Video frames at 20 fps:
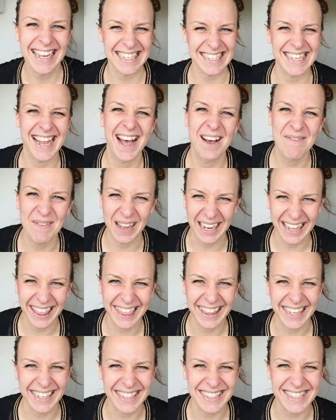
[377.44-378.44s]
a bad
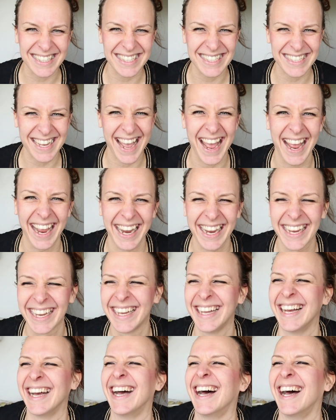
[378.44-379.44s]
thing to
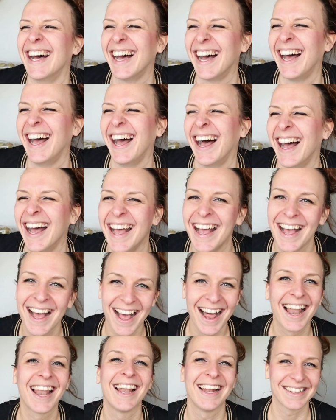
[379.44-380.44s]
say?
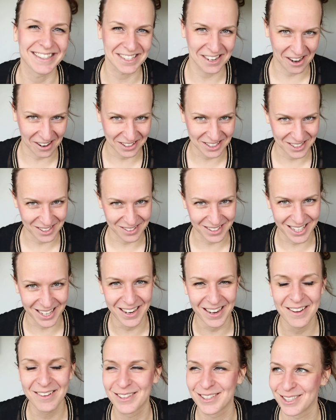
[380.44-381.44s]
Let's go to
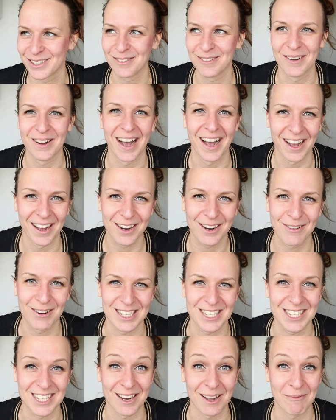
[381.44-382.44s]

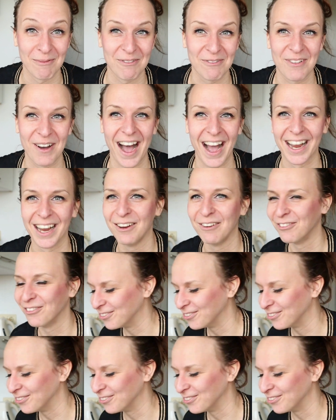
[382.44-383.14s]
question number five.